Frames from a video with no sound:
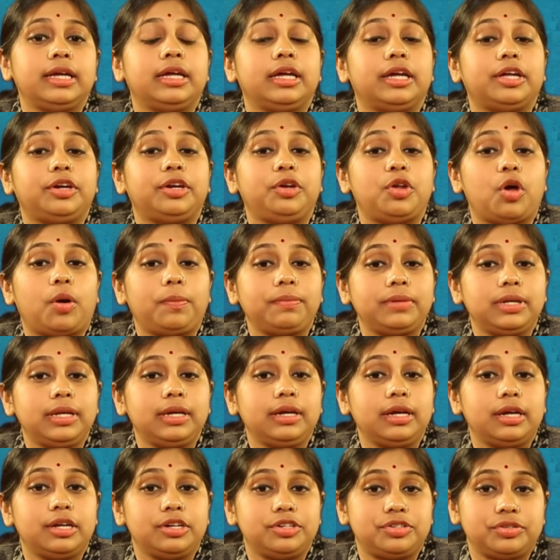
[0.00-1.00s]

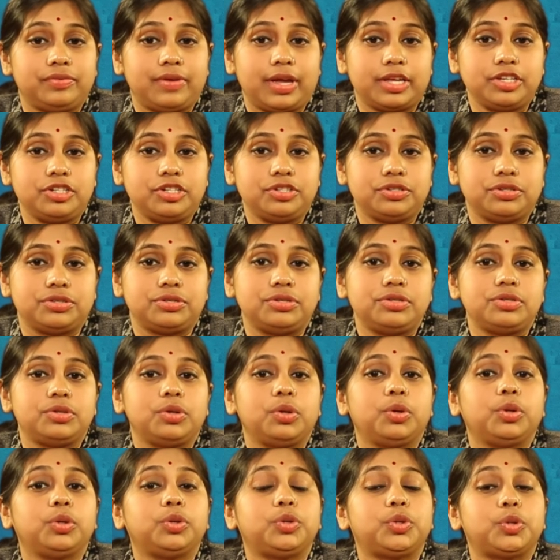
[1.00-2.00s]
adopting interventions
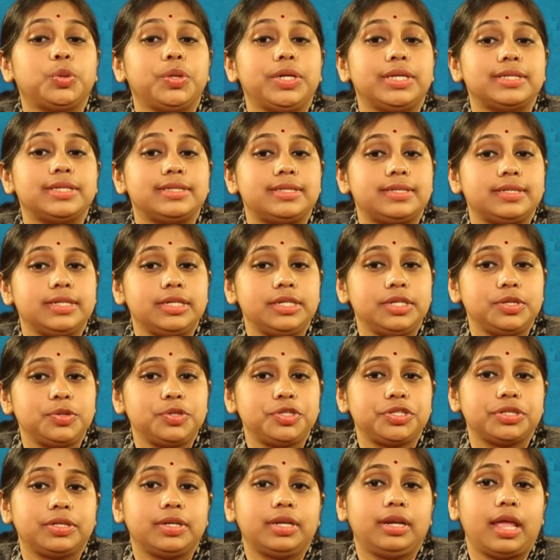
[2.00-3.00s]
through
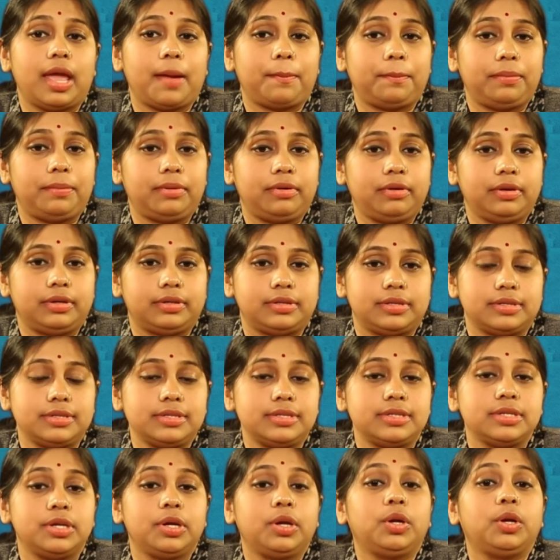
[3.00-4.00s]
institutional
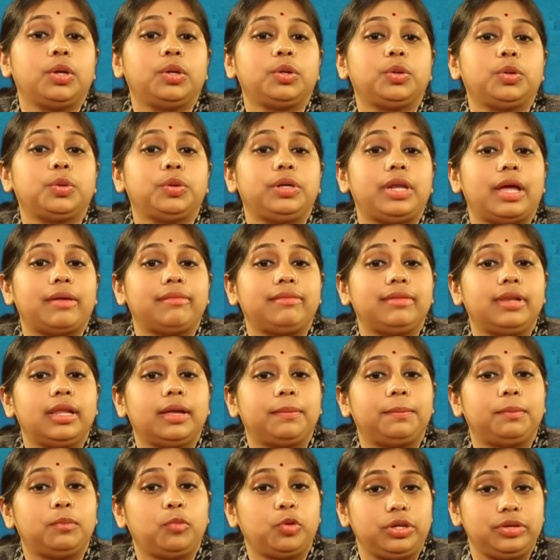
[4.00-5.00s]
apparatus to
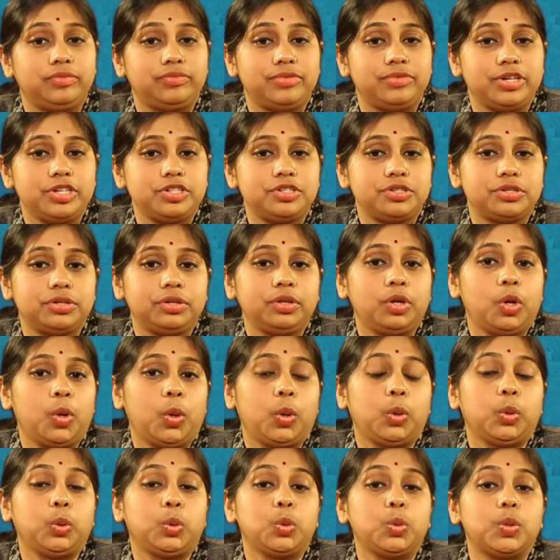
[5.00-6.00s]
develop motivation
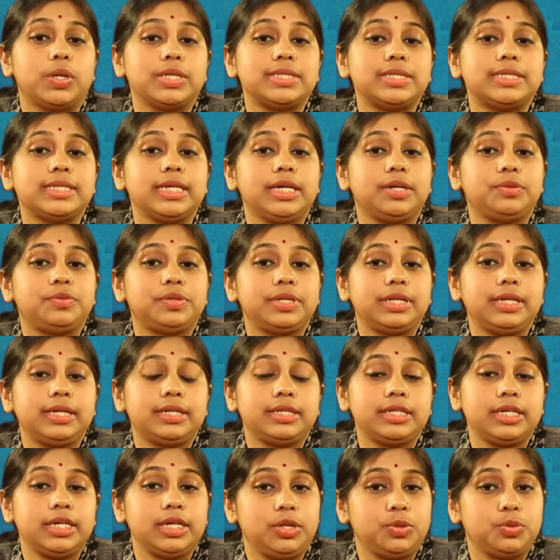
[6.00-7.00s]
towards
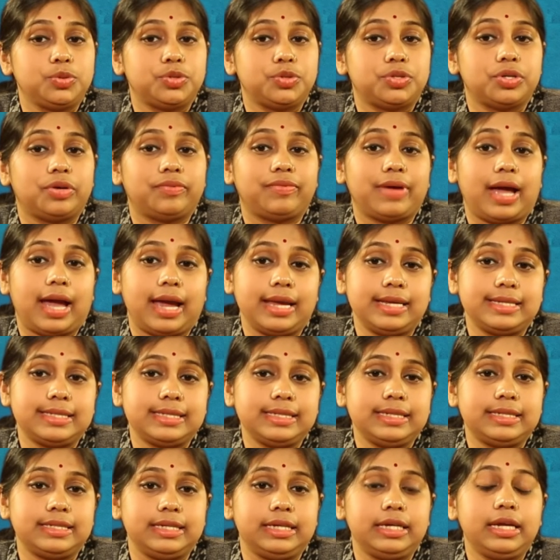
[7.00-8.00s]
utility use of
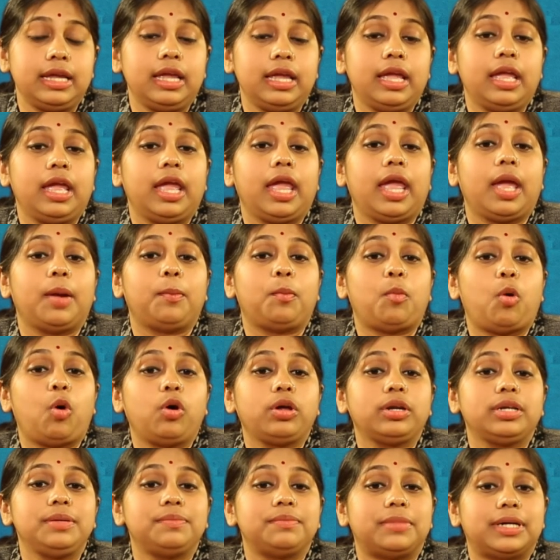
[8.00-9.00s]
ICT
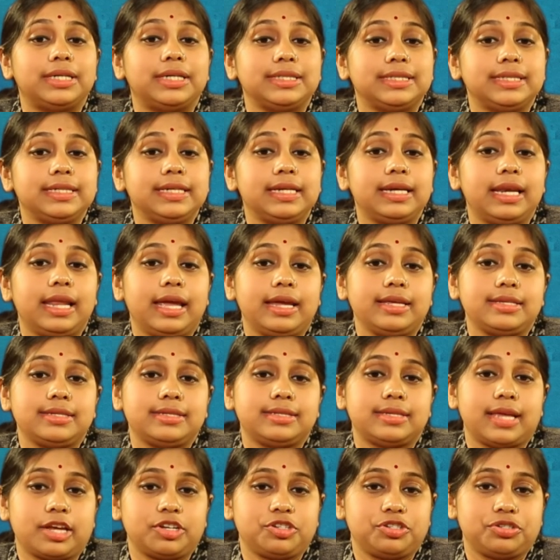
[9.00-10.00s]
among the marginalized
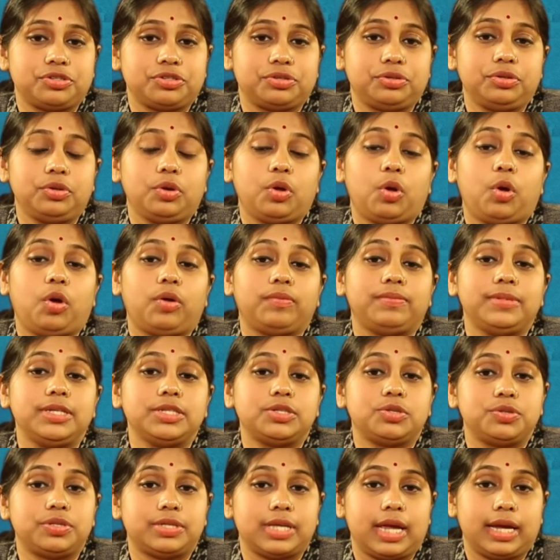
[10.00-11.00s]
section of the
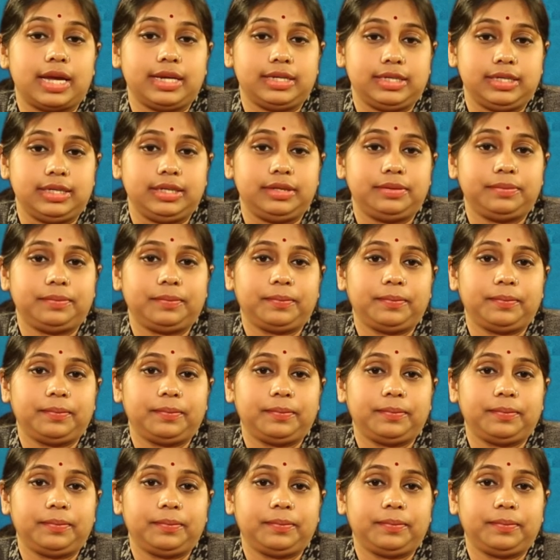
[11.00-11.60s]
society.